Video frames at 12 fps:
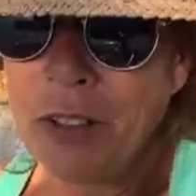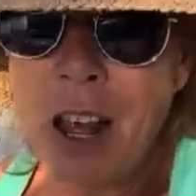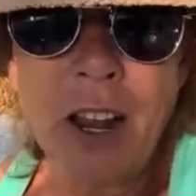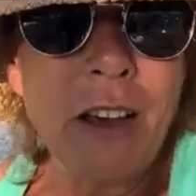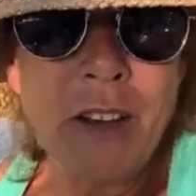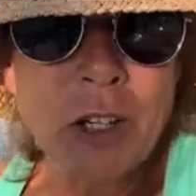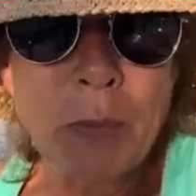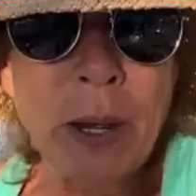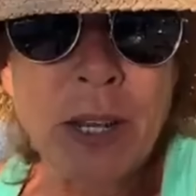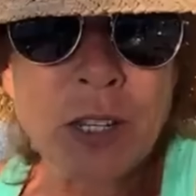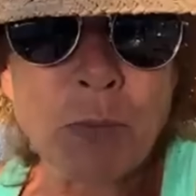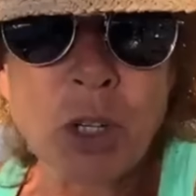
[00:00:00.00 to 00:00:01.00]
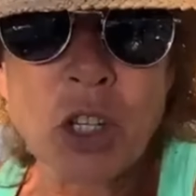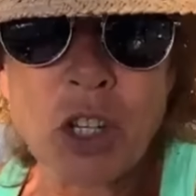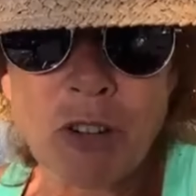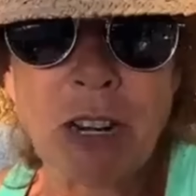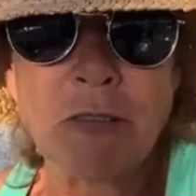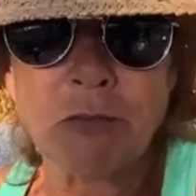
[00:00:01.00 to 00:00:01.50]
a large person would
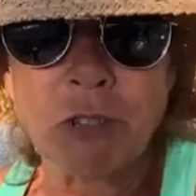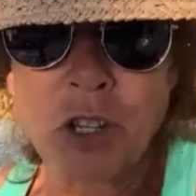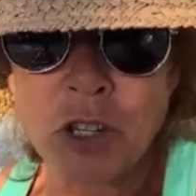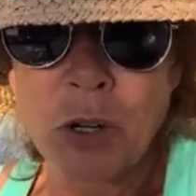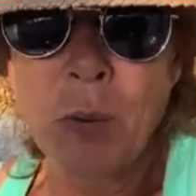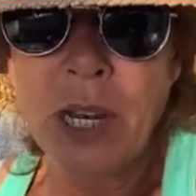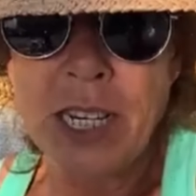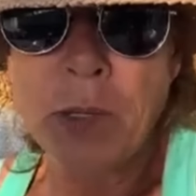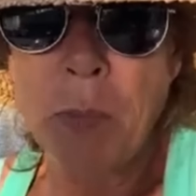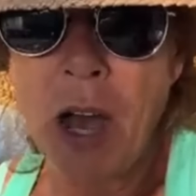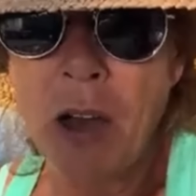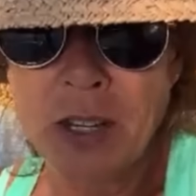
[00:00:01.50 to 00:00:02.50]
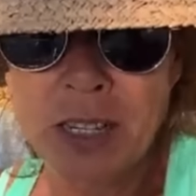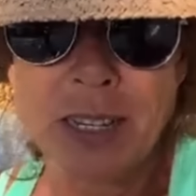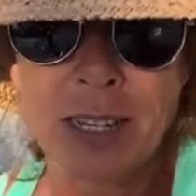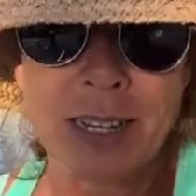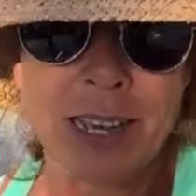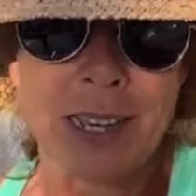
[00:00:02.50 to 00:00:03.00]
struggle to squeeze past
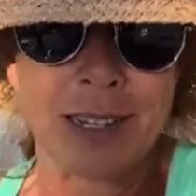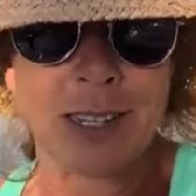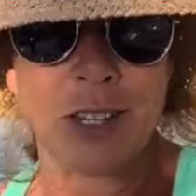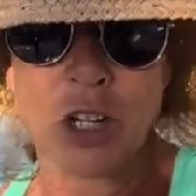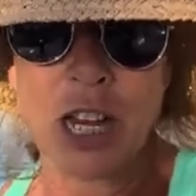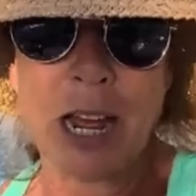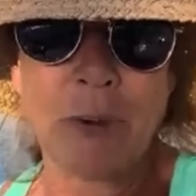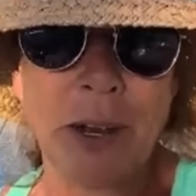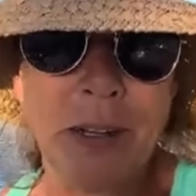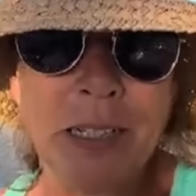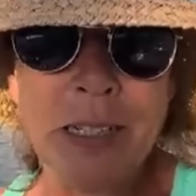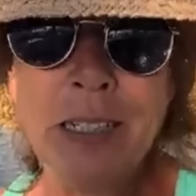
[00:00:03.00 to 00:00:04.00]
it to get to the shower,